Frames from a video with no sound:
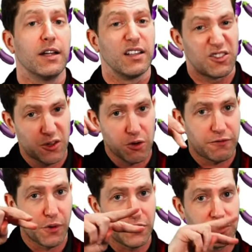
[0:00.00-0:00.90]
Let's go to
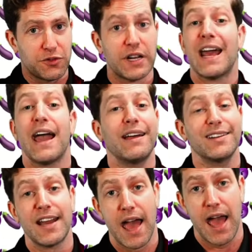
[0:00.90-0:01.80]
4th Street hand
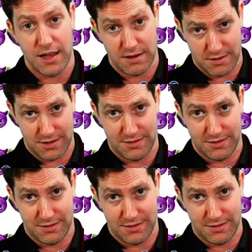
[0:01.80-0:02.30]
in hand.